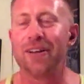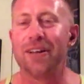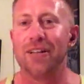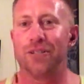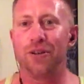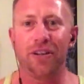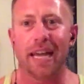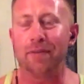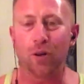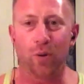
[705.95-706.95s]
So you're gonna have a
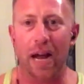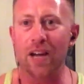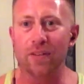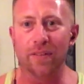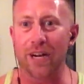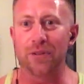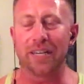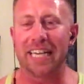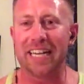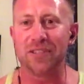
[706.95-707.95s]
crowd of like other
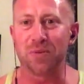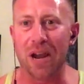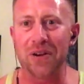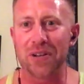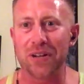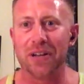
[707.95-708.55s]
kids around you.